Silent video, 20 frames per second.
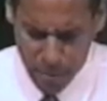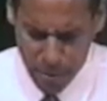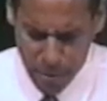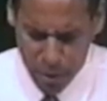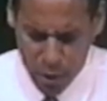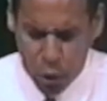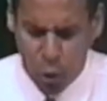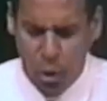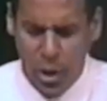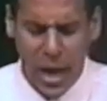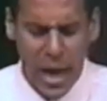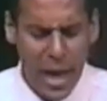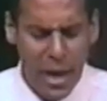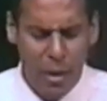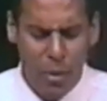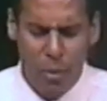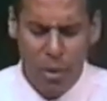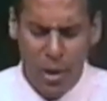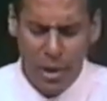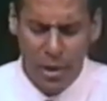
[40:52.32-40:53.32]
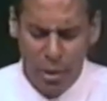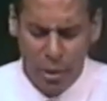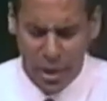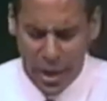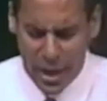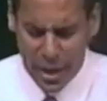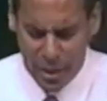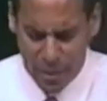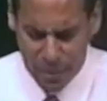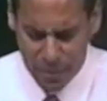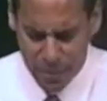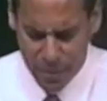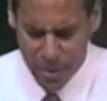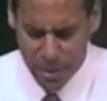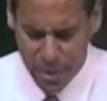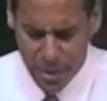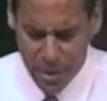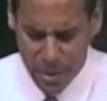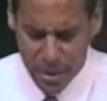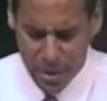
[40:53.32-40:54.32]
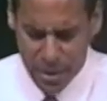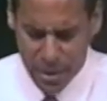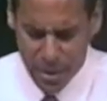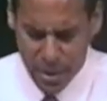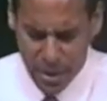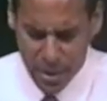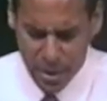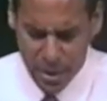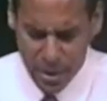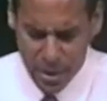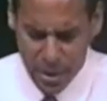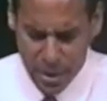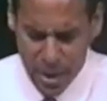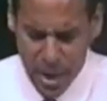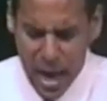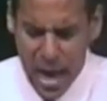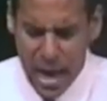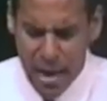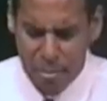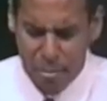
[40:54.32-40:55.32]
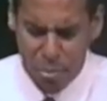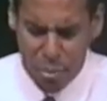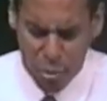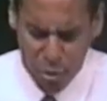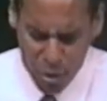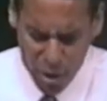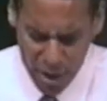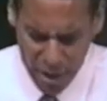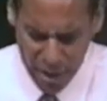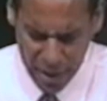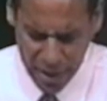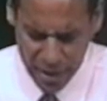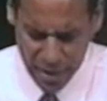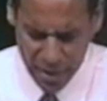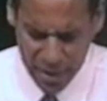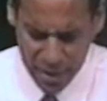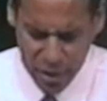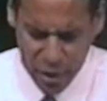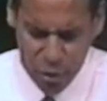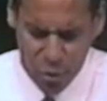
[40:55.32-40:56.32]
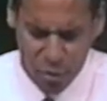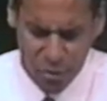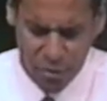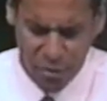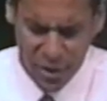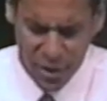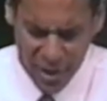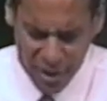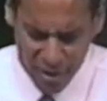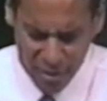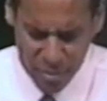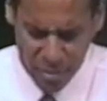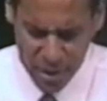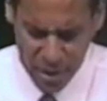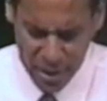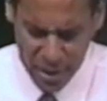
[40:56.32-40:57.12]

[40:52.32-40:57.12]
Lord, I don't want to go to hell. I pray that you would forgive me